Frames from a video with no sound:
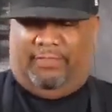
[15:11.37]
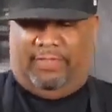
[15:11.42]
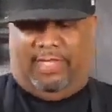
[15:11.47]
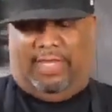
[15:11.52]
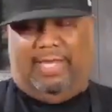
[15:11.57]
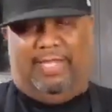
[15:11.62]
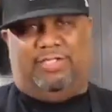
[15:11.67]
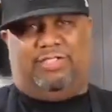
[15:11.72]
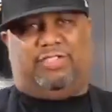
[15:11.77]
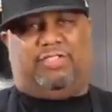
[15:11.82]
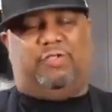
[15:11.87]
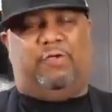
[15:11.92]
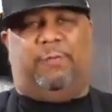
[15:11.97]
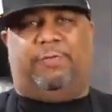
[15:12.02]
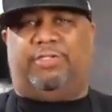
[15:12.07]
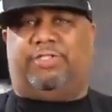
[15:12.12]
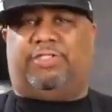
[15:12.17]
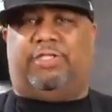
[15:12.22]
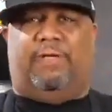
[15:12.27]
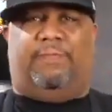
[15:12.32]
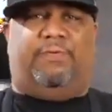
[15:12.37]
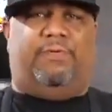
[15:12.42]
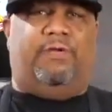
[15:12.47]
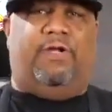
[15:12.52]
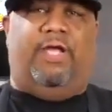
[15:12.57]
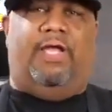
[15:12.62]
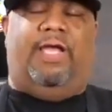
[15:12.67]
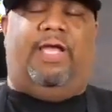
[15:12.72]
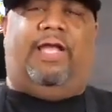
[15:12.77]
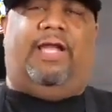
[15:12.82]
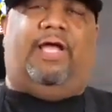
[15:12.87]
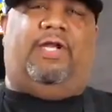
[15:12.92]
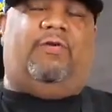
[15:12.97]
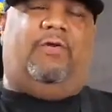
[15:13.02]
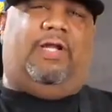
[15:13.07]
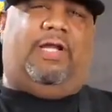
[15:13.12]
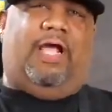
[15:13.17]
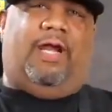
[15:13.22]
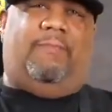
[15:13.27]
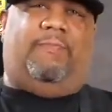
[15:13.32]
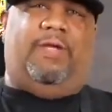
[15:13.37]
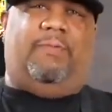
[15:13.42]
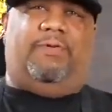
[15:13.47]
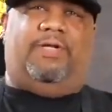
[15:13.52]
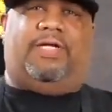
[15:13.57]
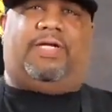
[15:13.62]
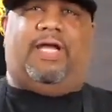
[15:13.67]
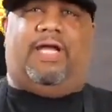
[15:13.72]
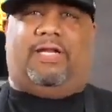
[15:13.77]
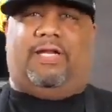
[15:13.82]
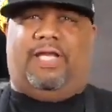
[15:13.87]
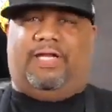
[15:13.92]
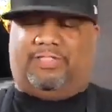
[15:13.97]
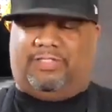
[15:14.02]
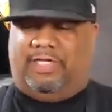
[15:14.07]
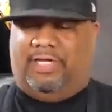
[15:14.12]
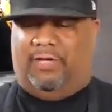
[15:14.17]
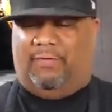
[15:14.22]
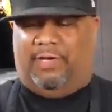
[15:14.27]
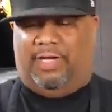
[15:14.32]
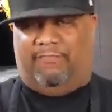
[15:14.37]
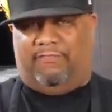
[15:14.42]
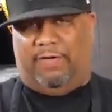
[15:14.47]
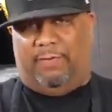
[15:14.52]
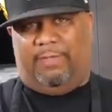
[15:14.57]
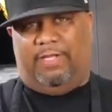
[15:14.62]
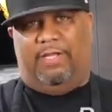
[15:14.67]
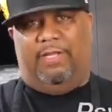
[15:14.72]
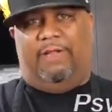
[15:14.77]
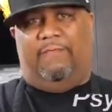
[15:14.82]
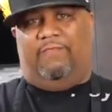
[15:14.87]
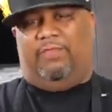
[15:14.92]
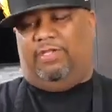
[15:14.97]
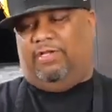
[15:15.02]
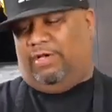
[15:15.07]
Hey, super simple, and I know a lot of people that kind of like stay away from it.